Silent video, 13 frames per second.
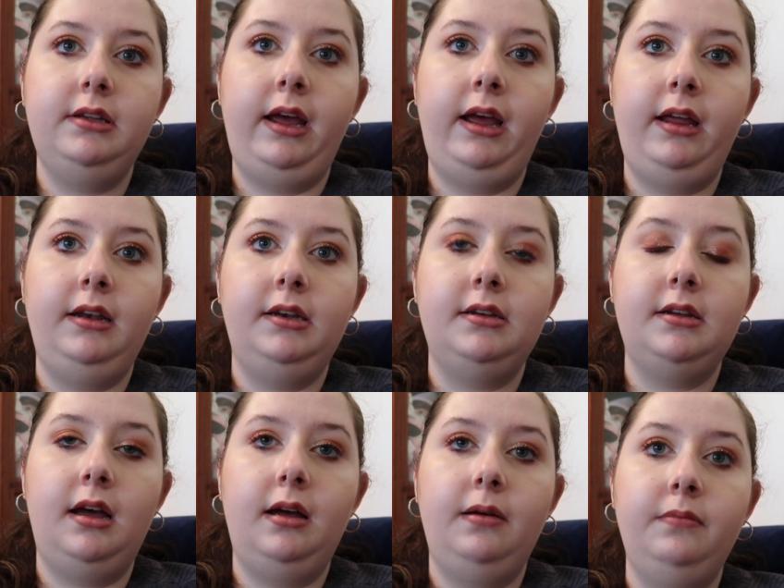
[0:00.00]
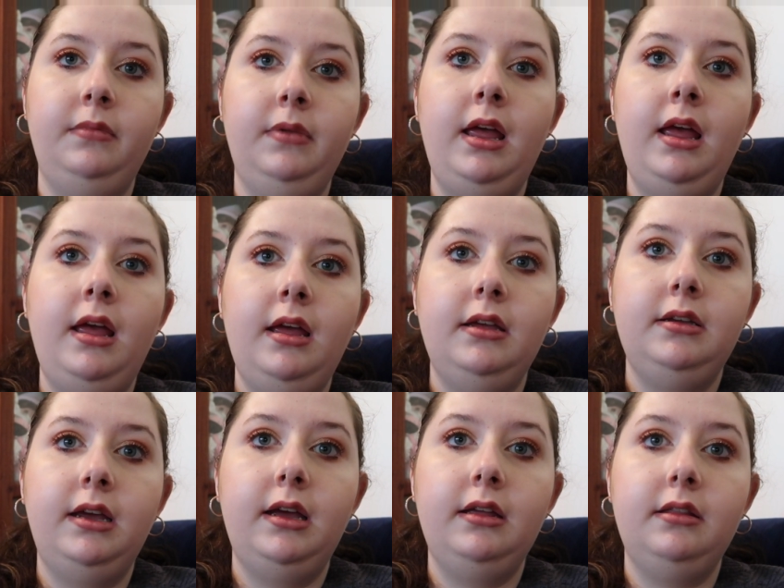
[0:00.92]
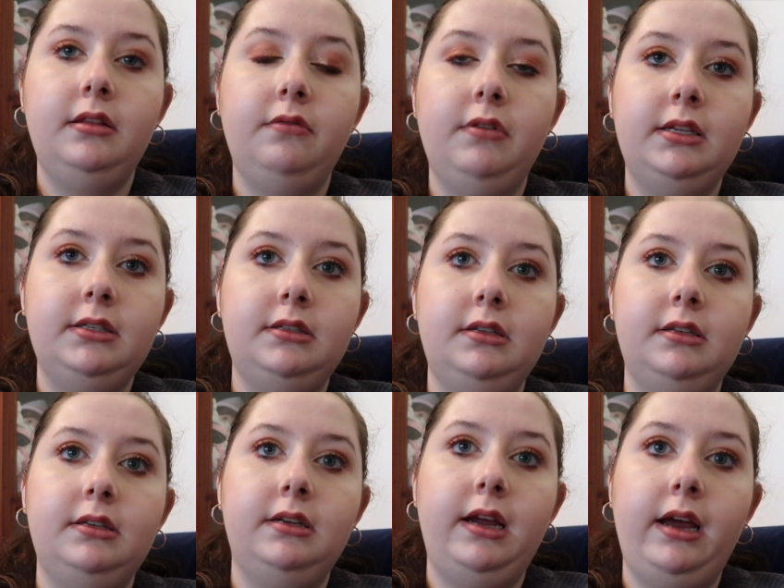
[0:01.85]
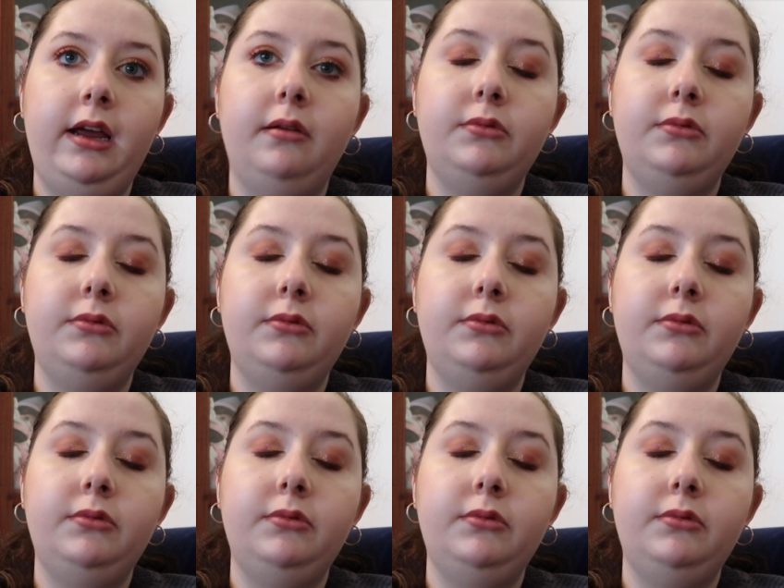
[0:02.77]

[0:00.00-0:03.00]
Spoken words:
and the rest of today